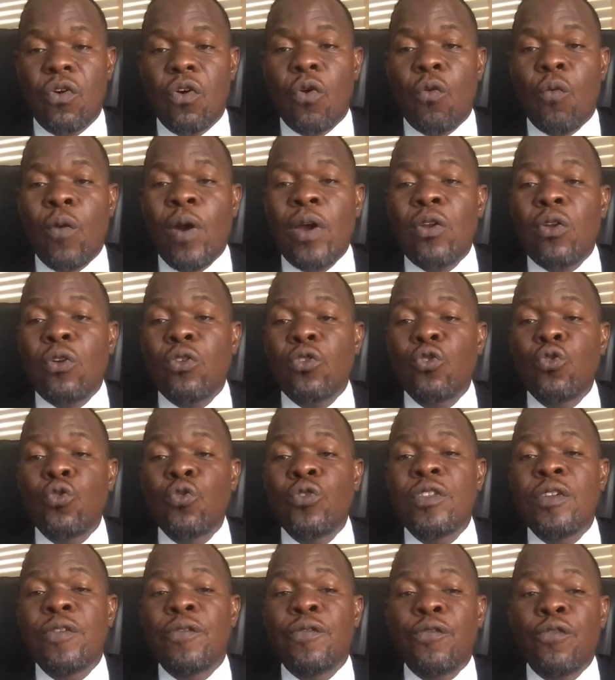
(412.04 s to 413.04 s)
Why not choose
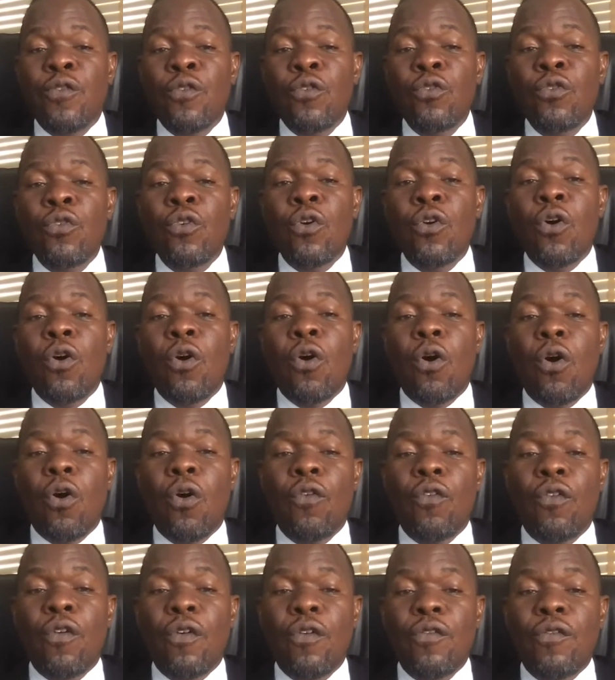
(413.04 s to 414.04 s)
the phone
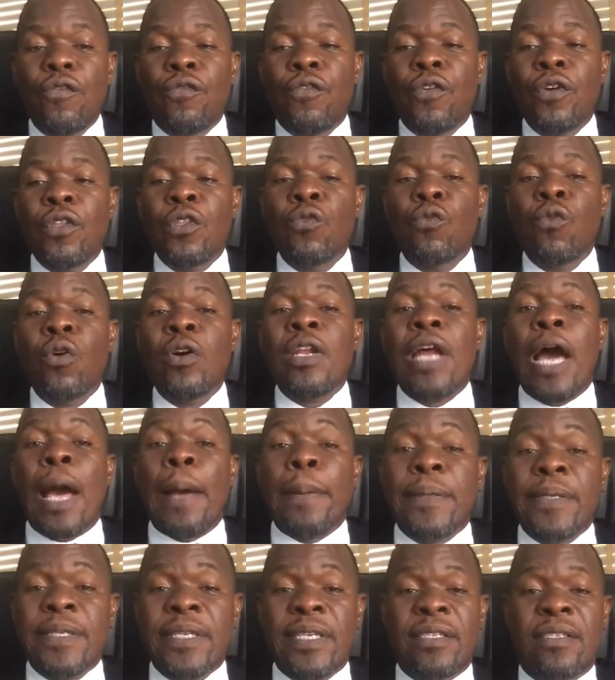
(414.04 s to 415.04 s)
for the one
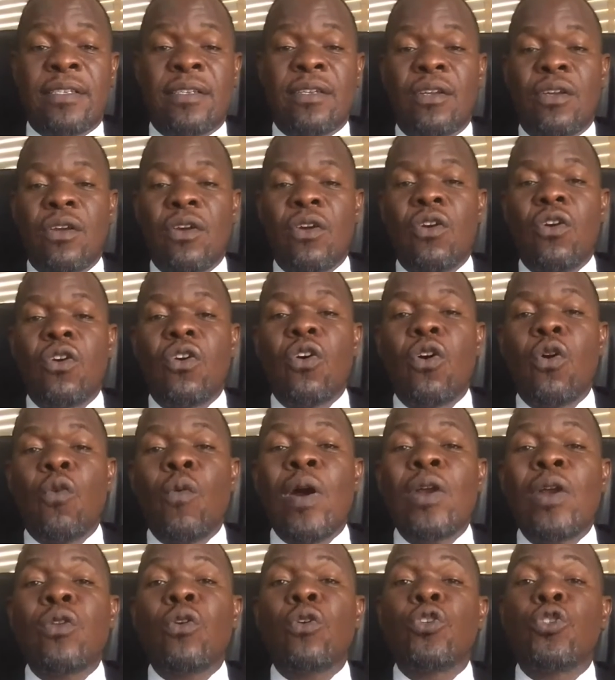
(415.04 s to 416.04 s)
absent?
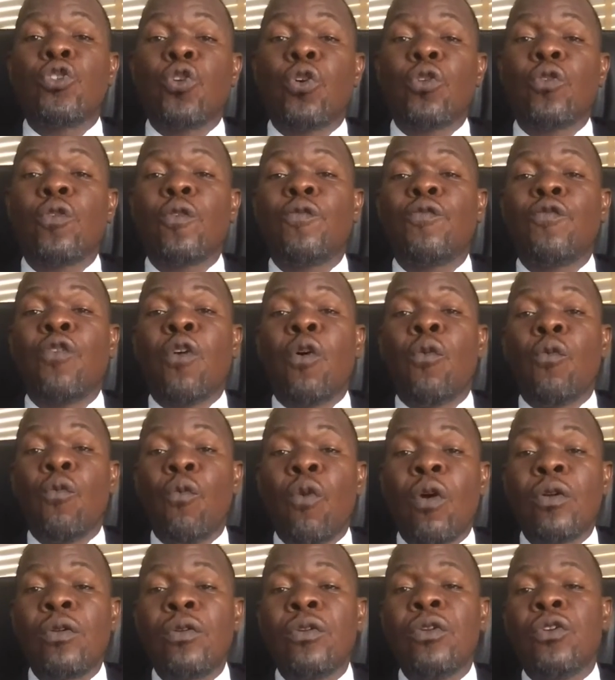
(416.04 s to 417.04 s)
Why not shuttle from
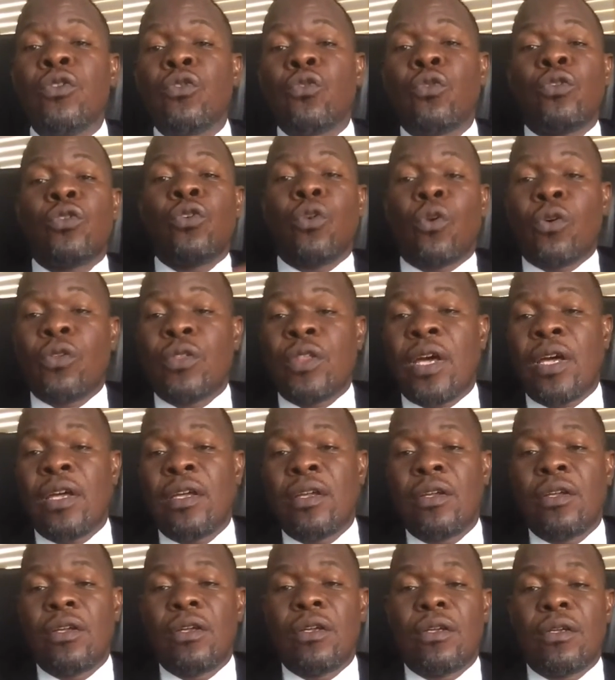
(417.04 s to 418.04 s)
one to the other
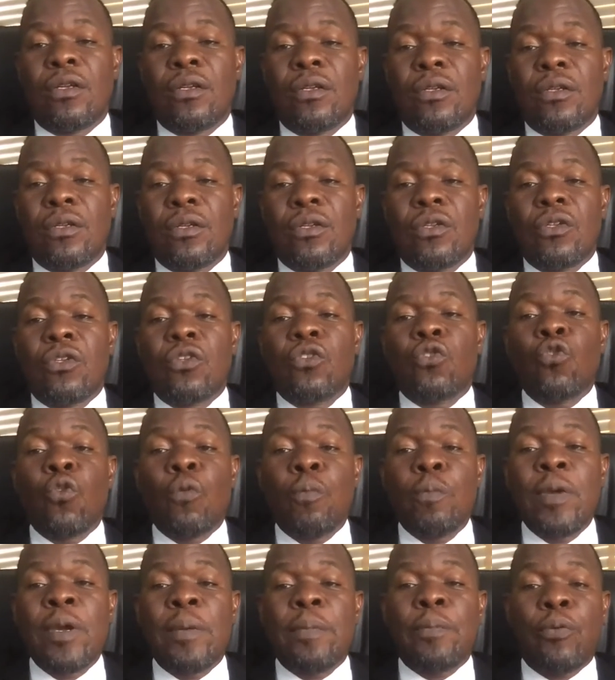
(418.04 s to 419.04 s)
to
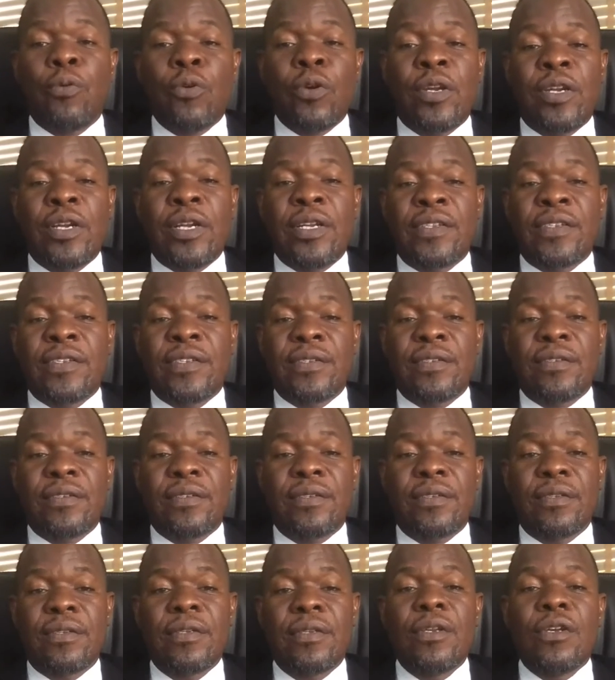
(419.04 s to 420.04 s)
make progress?
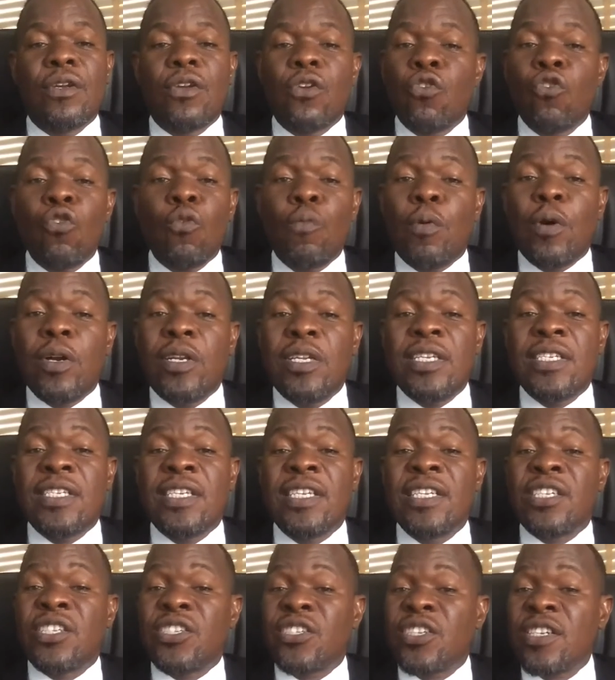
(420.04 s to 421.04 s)
Nobody is
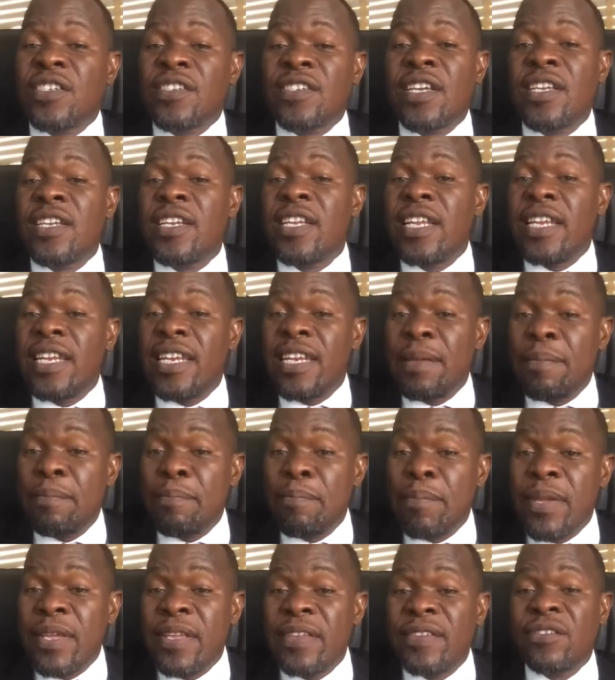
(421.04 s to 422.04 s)
interested in the
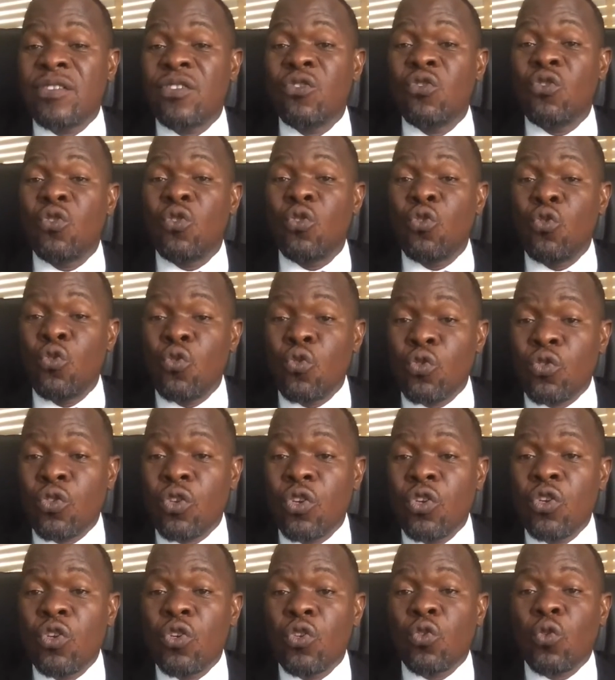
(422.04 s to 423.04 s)
means you
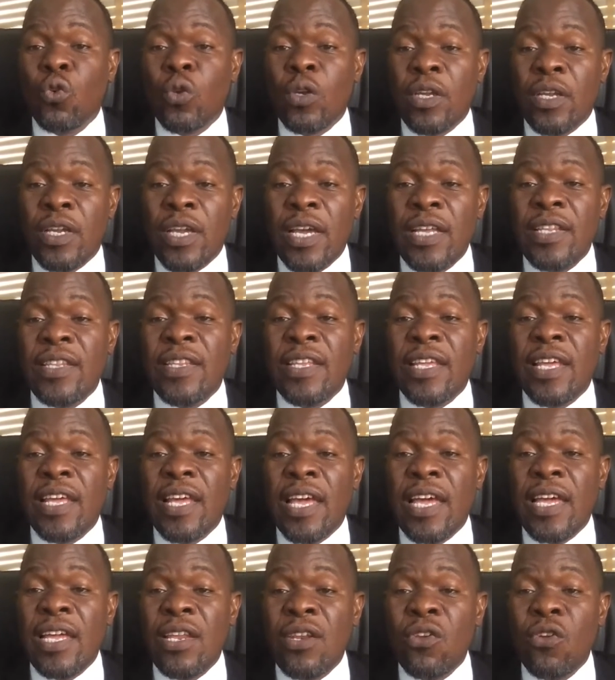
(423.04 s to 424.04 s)
use to get the
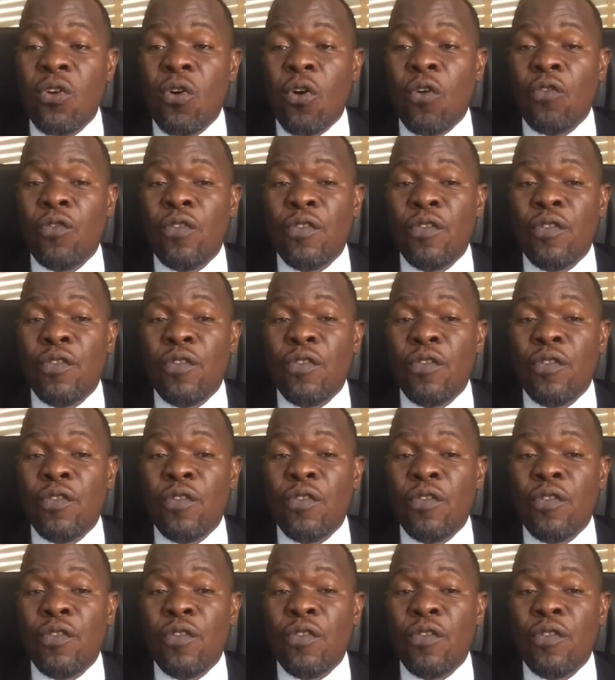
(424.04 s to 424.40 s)
end of